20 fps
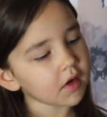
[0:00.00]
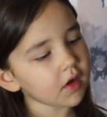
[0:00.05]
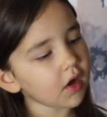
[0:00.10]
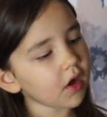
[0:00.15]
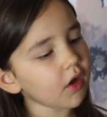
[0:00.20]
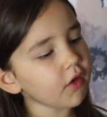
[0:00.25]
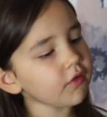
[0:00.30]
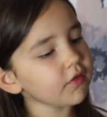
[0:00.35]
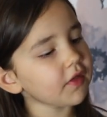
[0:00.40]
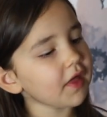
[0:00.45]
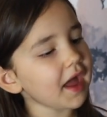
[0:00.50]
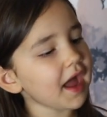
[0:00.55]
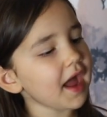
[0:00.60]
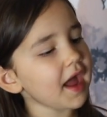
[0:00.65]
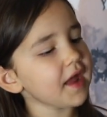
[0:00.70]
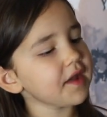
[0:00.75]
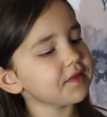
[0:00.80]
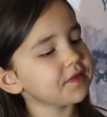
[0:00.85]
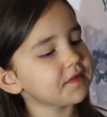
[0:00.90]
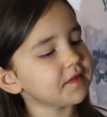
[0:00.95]
Oh,
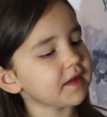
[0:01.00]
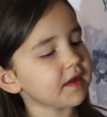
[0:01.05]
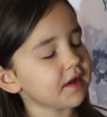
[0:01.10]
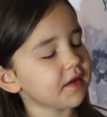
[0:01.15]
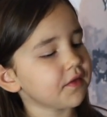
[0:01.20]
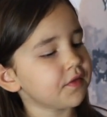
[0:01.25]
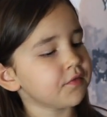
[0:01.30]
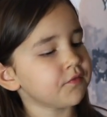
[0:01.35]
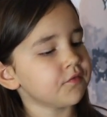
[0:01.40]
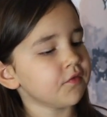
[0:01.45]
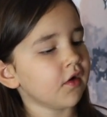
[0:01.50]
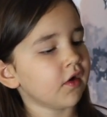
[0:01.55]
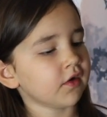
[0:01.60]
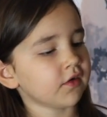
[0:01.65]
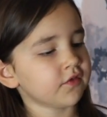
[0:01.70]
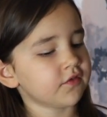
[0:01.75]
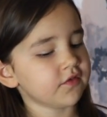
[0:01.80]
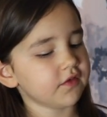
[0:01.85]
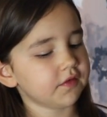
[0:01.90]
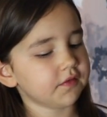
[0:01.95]
that's the
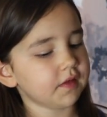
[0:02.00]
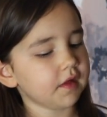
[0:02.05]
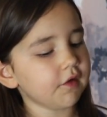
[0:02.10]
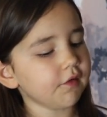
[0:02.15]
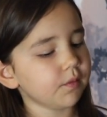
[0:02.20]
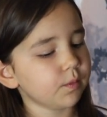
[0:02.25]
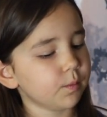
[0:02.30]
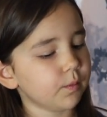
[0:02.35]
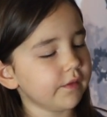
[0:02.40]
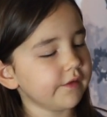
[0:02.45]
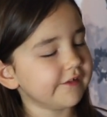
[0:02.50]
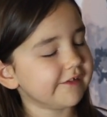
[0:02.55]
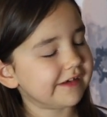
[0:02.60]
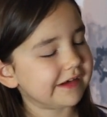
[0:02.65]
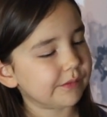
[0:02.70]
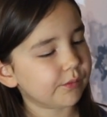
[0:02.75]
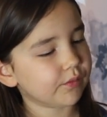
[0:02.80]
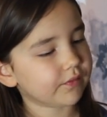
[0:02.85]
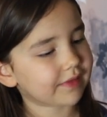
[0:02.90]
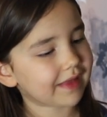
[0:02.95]
instructions. I was
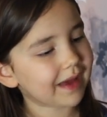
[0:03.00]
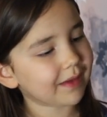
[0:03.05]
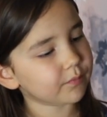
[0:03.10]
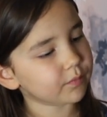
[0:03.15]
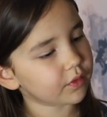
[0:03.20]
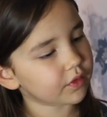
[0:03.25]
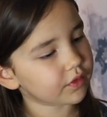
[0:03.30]
wondering what that